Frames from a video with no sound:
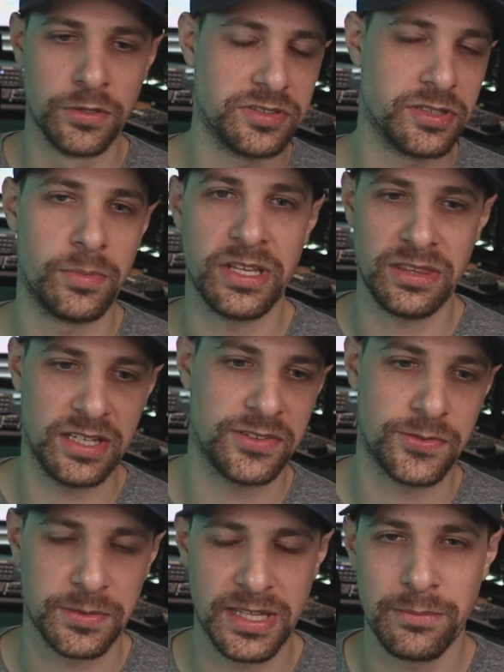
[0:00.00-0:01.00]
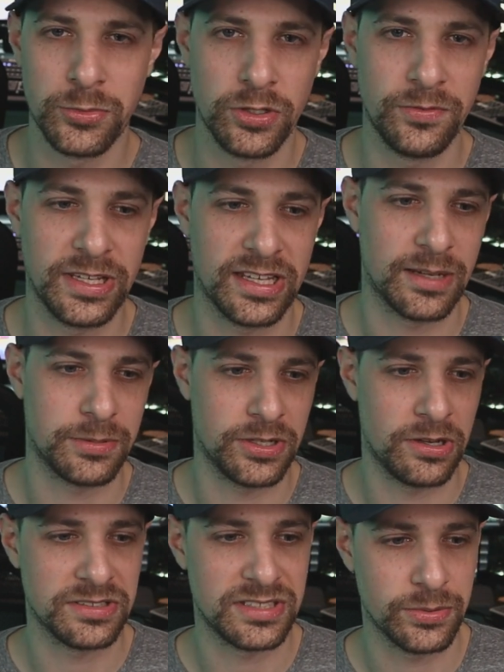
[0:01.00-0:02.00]
so many things from that movie, and I'm
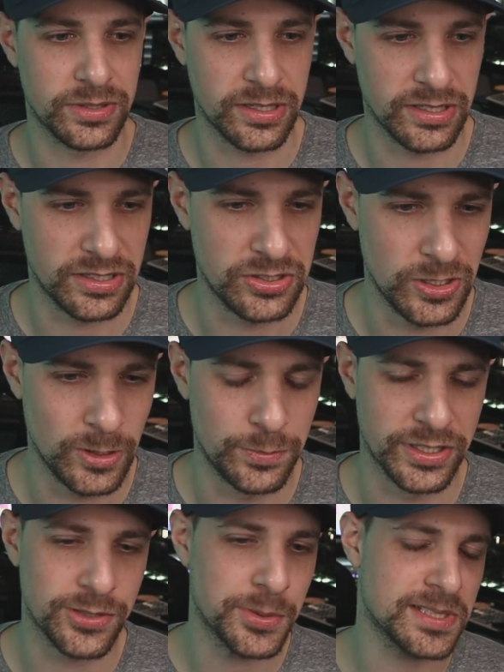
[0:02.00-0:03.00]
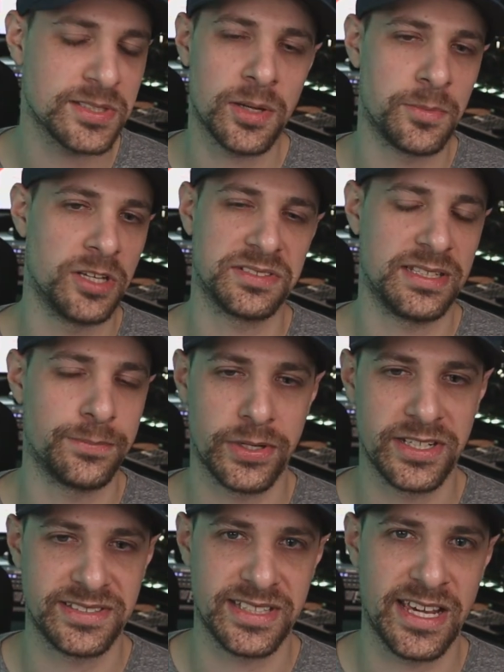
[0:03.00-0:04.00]
curious to see what they're gonna do. But the rest of them all seem
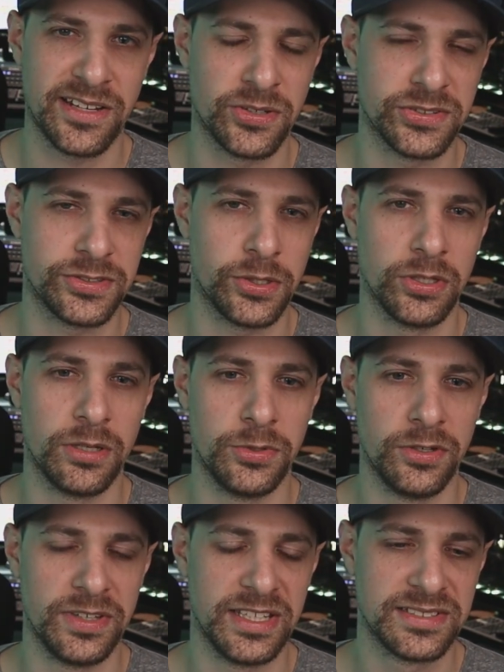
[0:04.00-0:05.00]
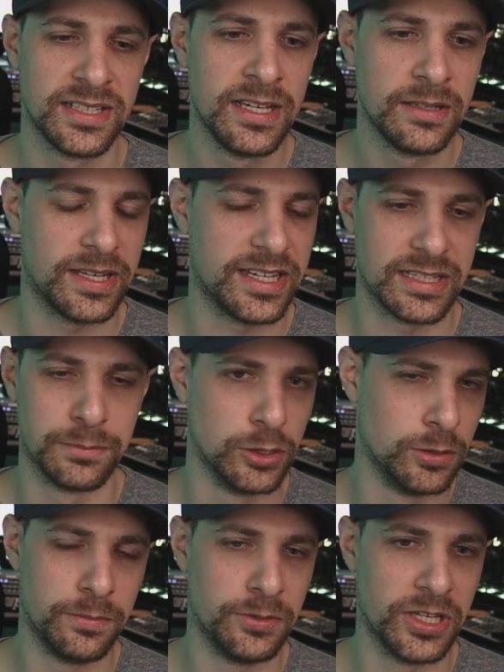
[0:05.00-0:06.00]
pretty standard solo movies, like the
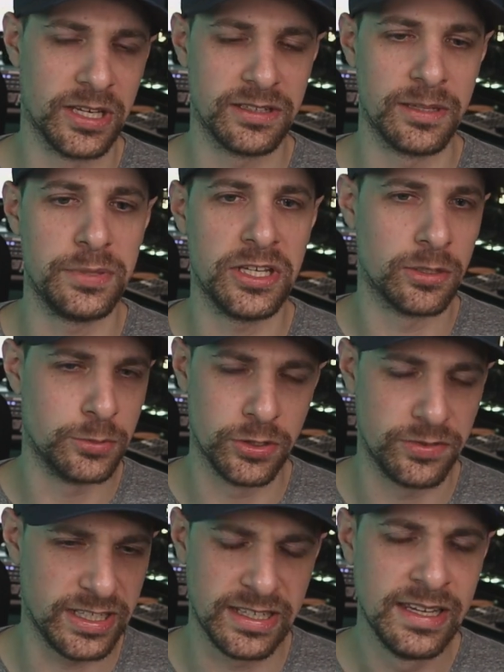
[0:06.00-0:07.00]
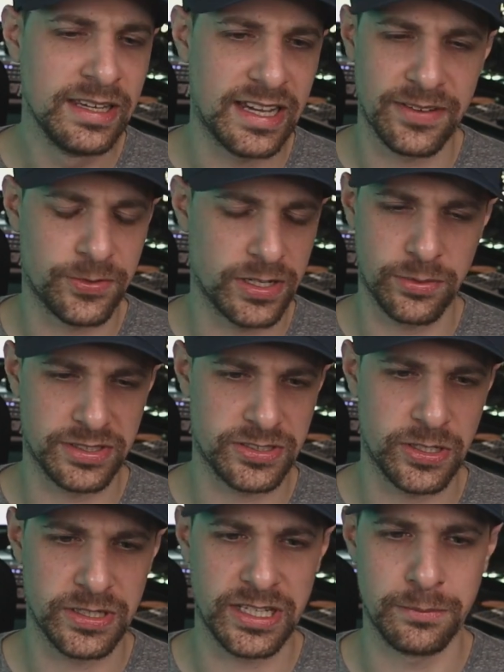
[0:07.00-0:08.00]
Beetle movie. I forget what it's
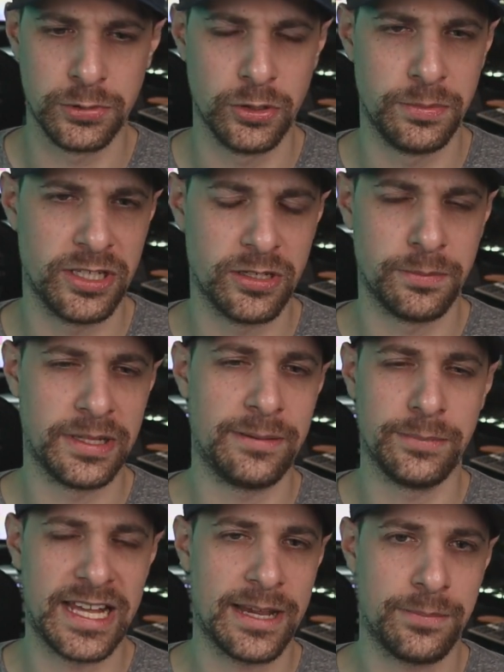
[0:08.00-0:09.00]
called, like Blue Beetle, Black